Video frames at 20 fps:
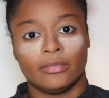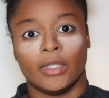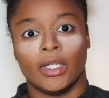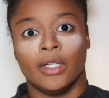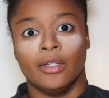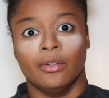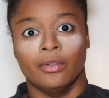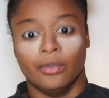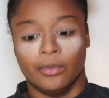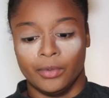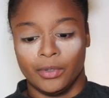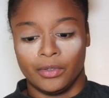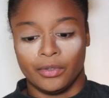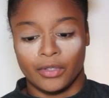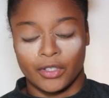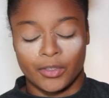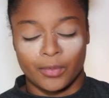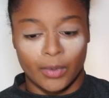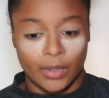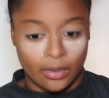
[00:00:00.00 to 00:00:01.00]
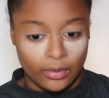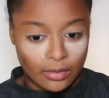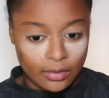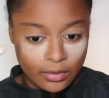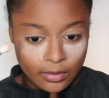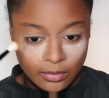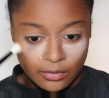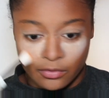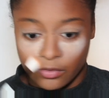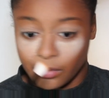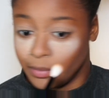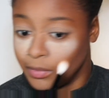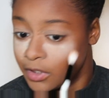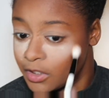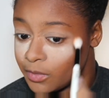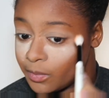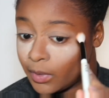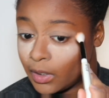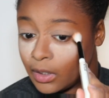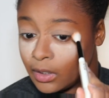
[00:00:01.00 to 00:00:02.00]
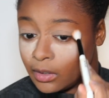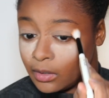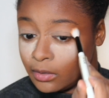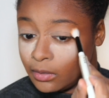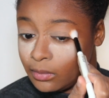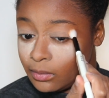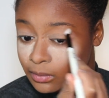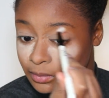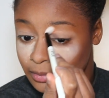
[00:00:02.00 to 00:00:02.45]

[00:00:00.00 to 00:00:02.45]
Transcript: I don't know what to expect from this palette.